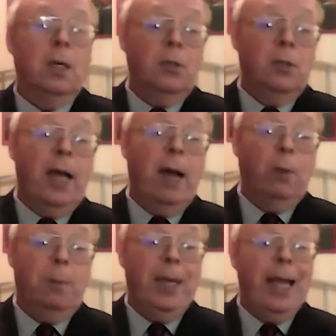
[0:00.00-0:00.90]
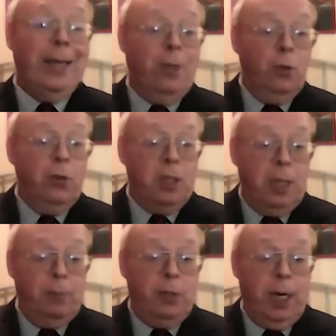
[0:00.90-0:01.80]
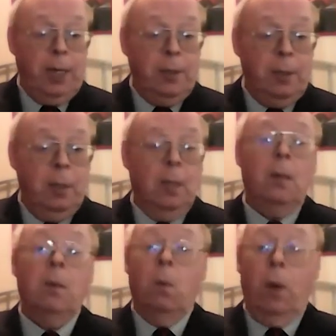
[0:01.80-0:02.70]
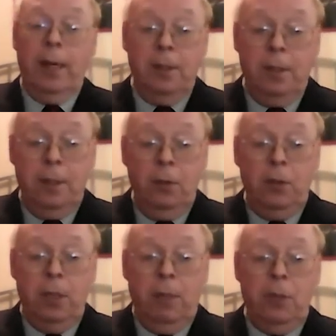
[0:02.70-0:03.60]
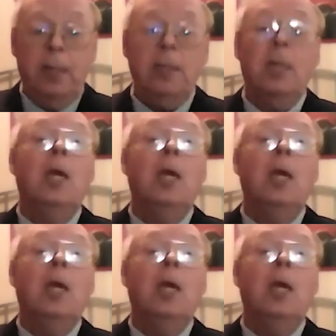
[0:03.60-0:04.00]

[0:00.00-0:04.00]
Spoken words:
That would be a new subject. Why is it a new subject?